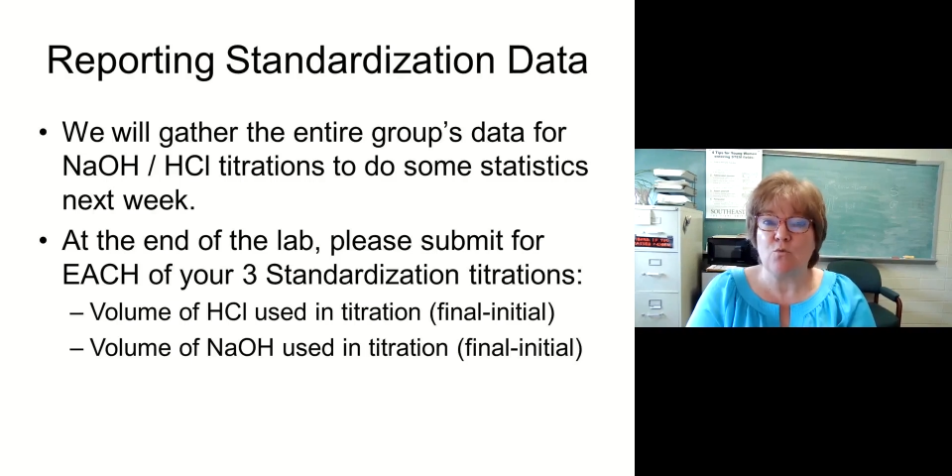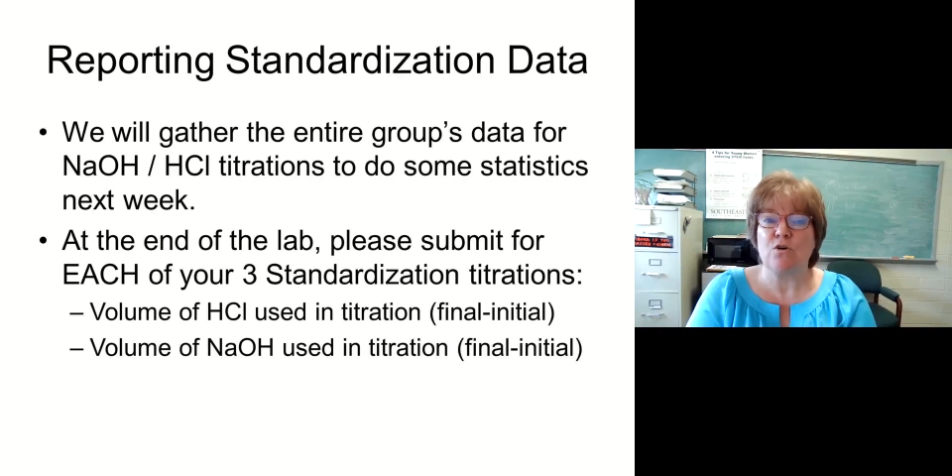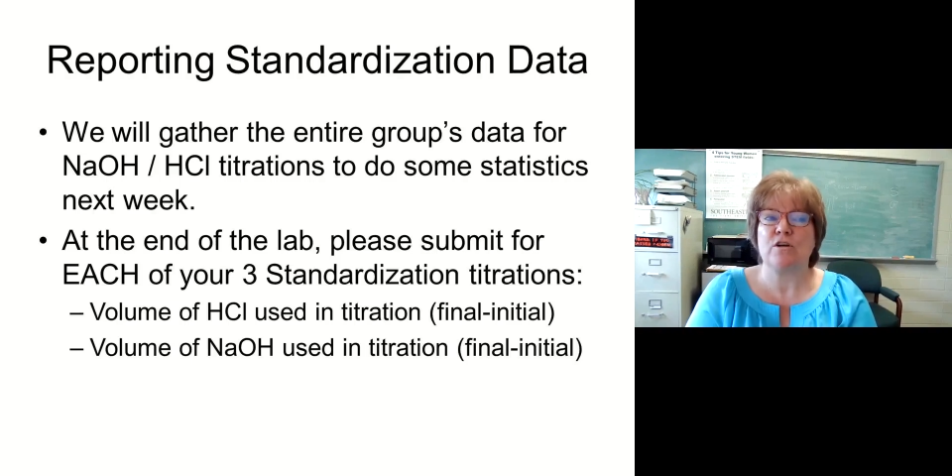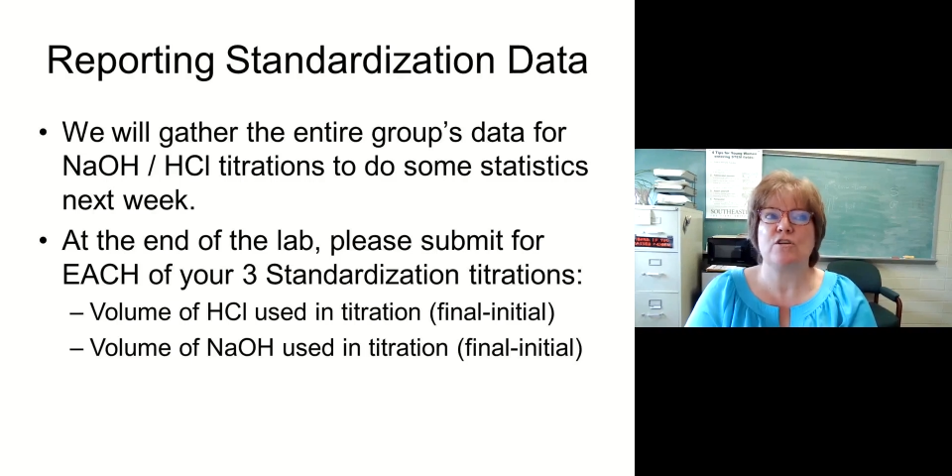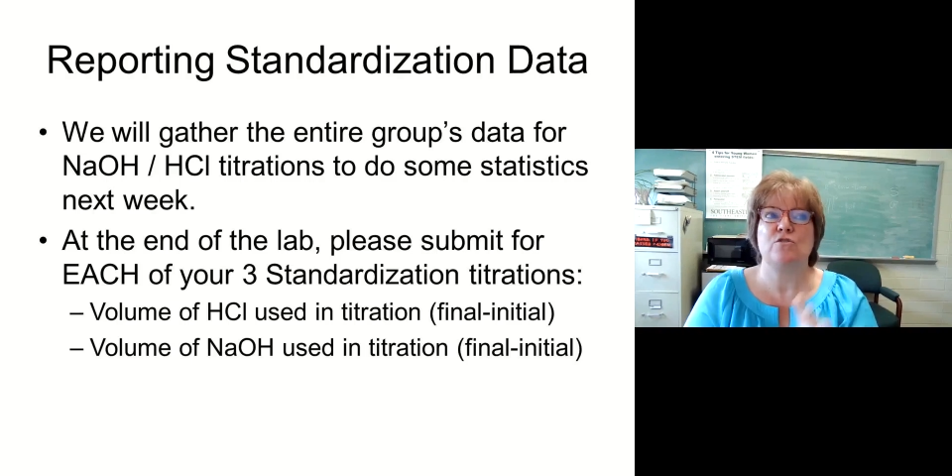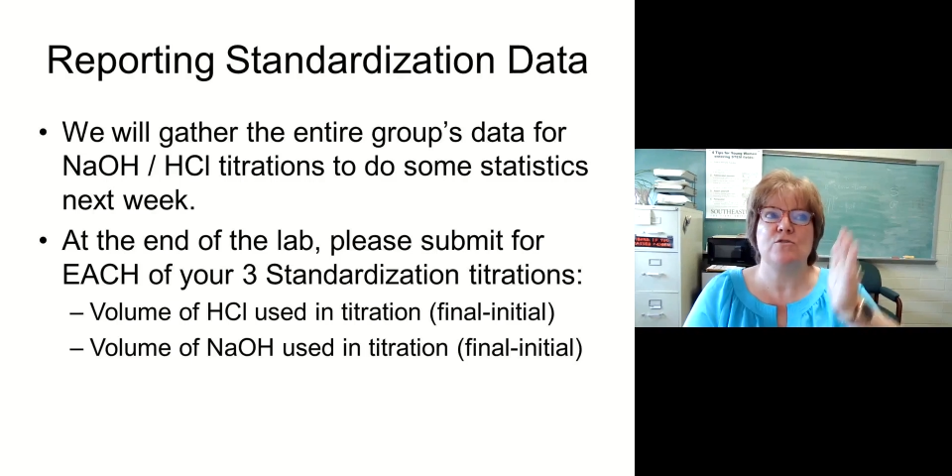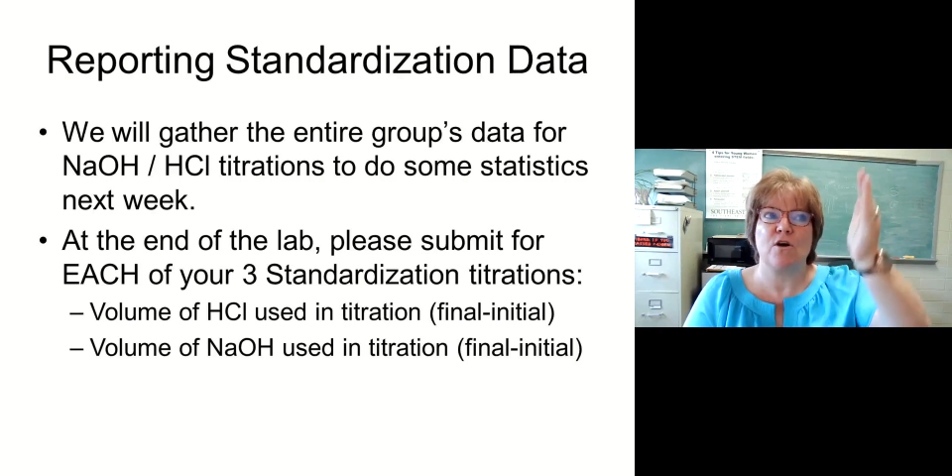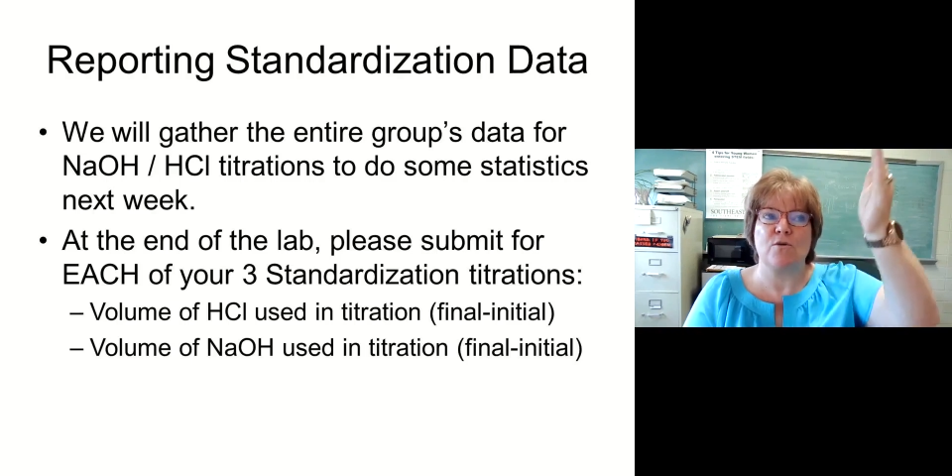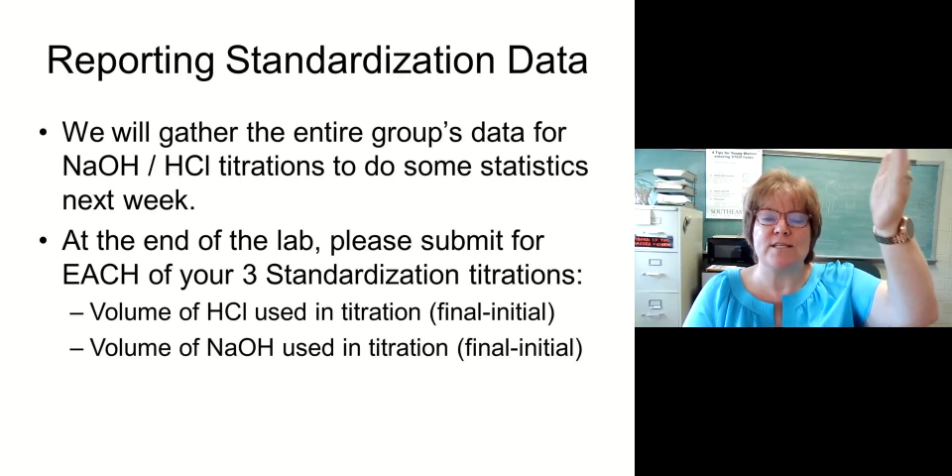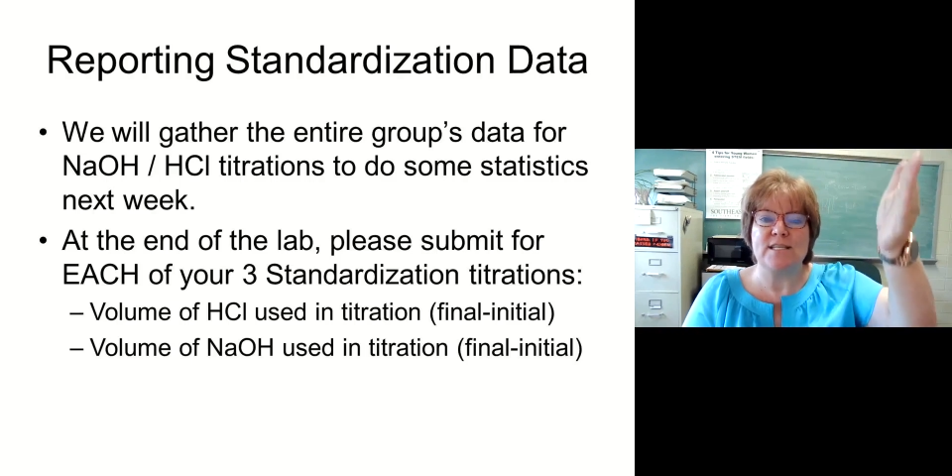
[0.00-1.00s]
we're going to
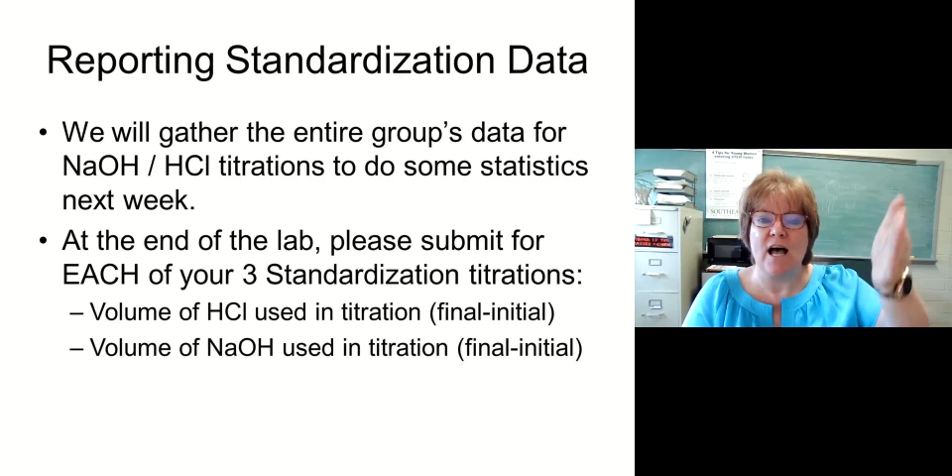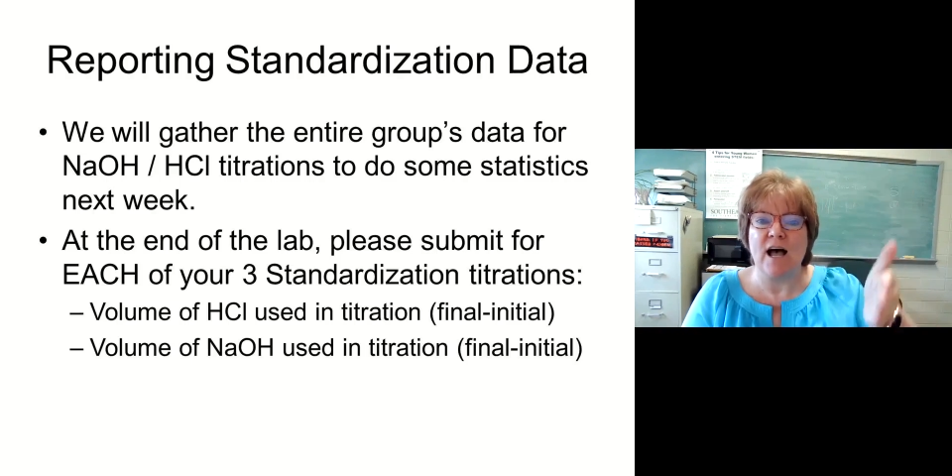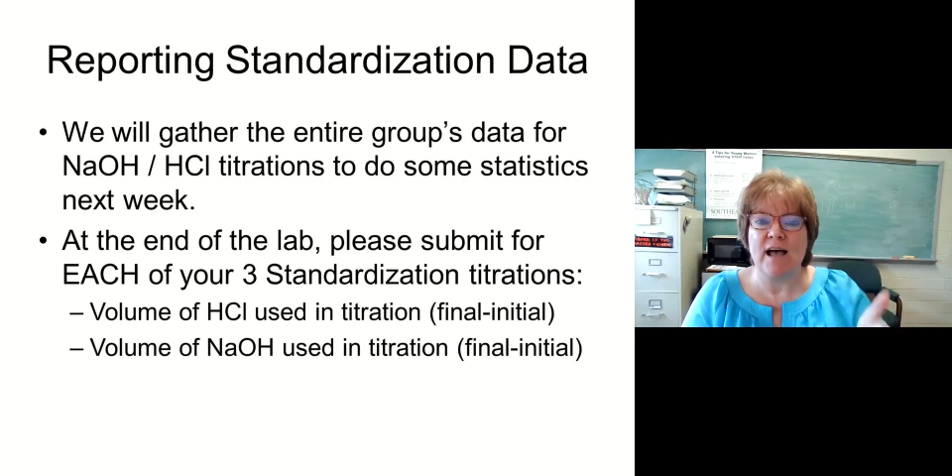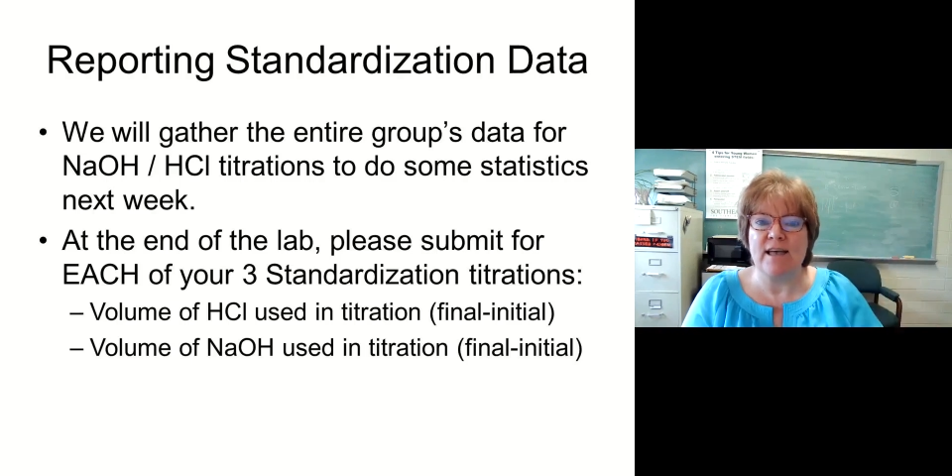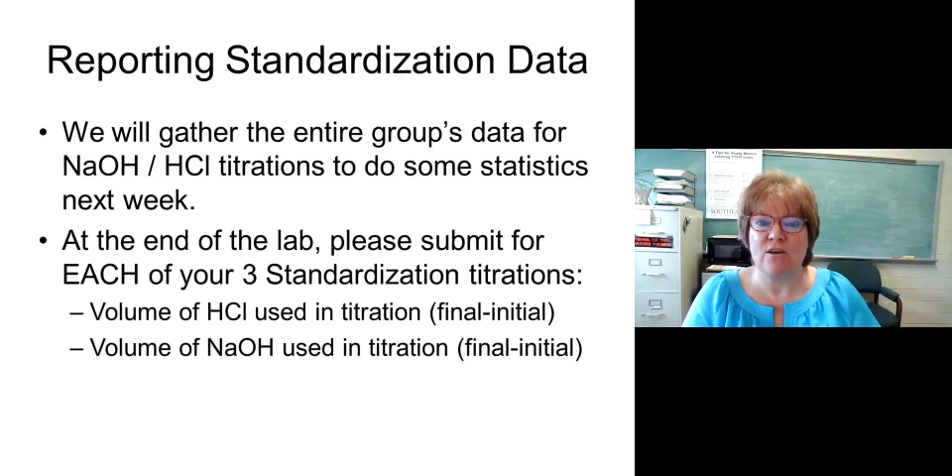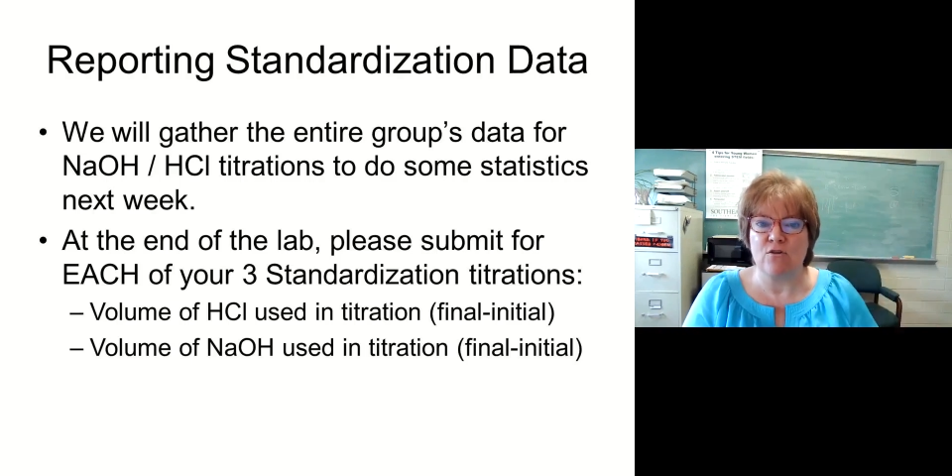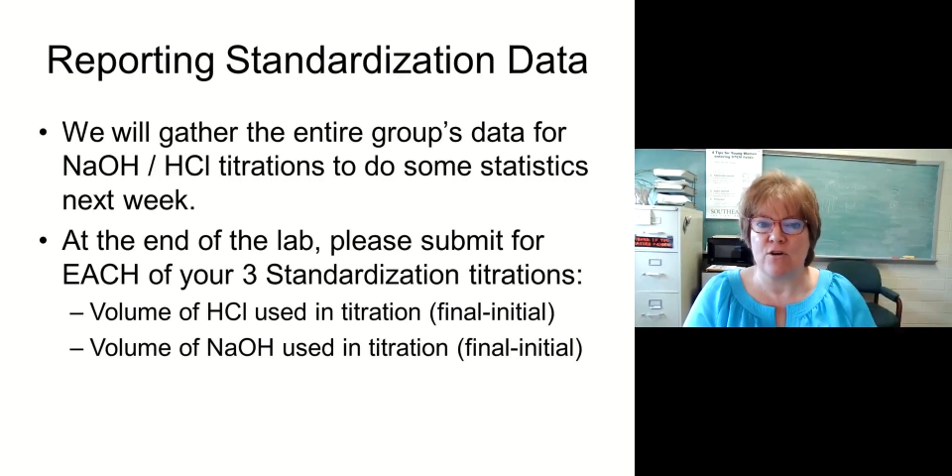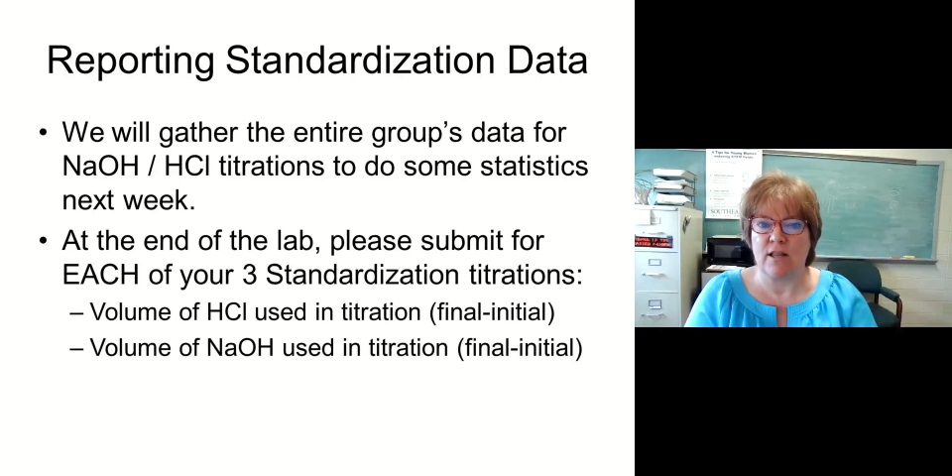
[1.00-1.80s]
use our entire